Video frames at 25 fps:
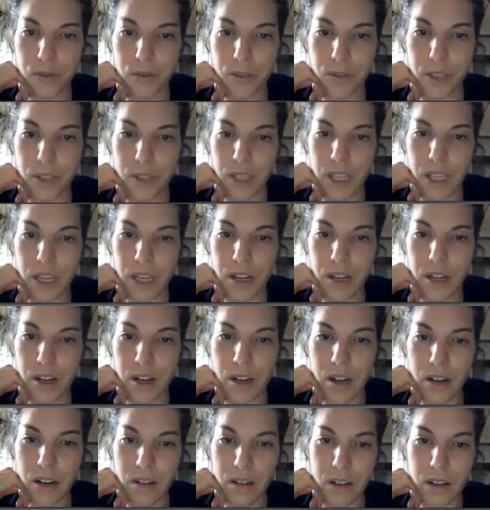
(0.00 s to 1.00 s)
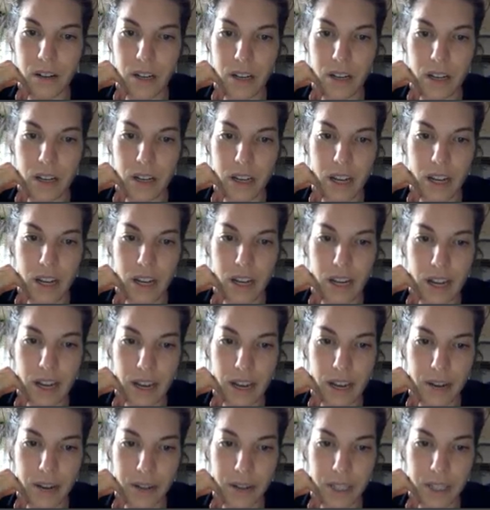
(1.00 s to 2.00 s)
click here, and
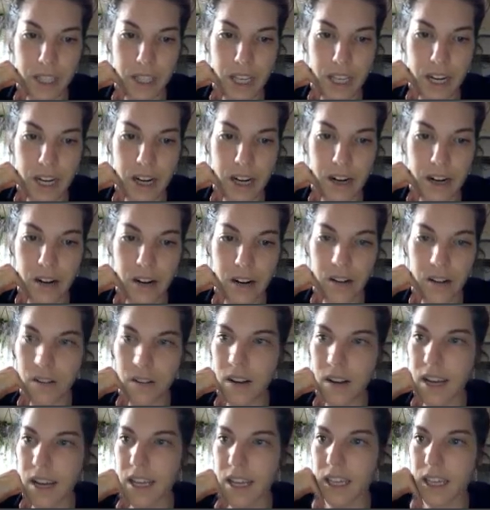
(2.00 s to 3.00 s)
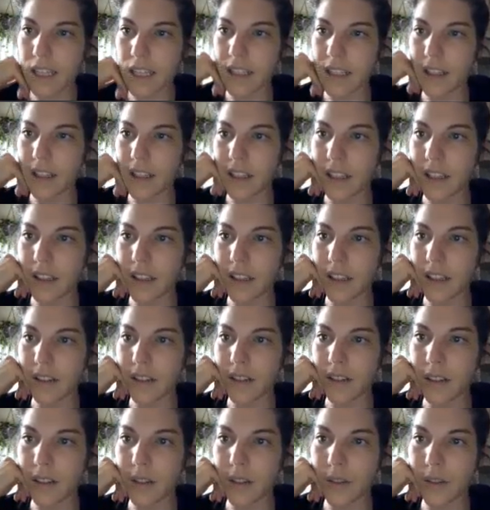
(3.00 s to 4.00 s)
now it's there. I can
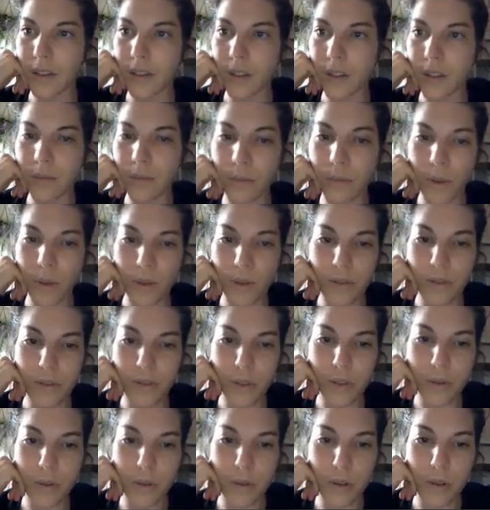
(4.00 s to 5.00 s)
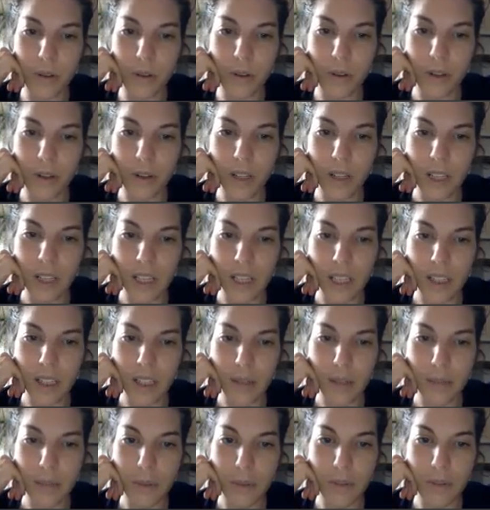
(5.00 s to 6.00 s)
use the move tool to
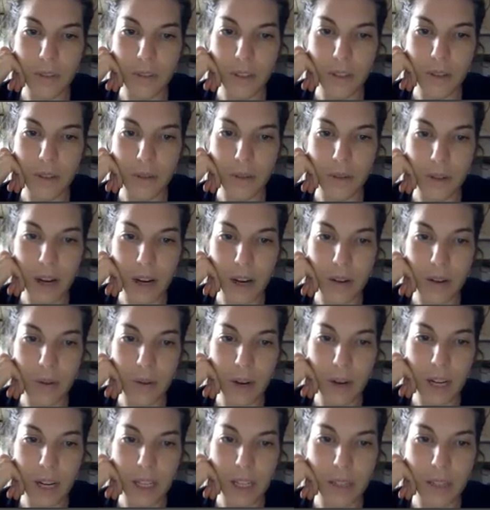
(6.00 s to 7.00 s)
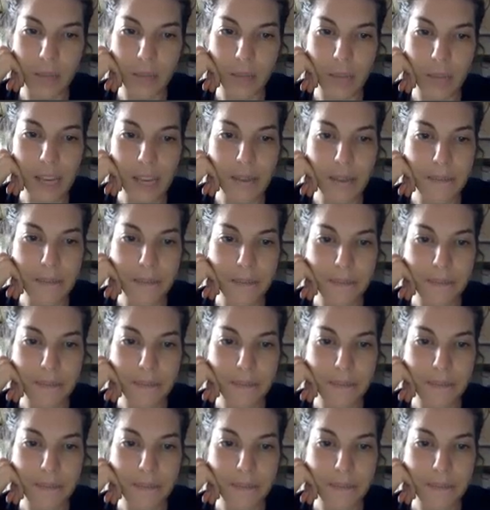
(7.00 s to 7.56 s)
move it where I want it to be.